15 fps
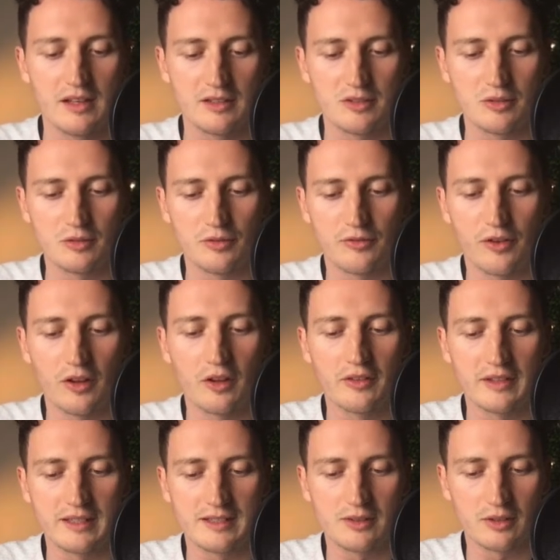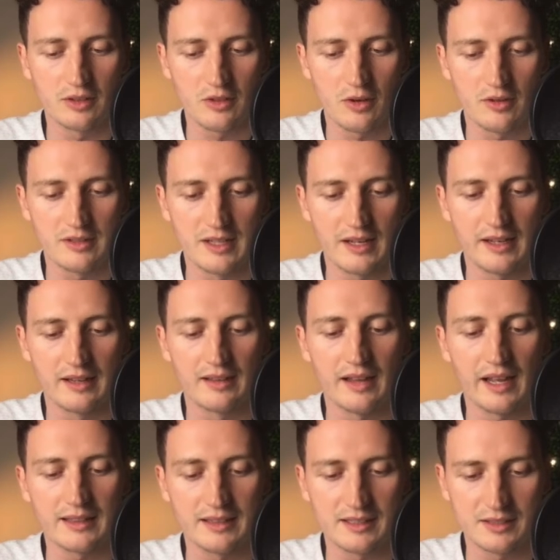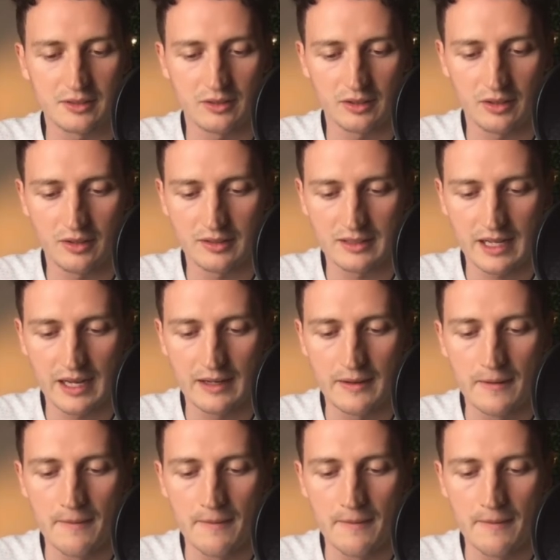to follow this sort of content and like this sort of content.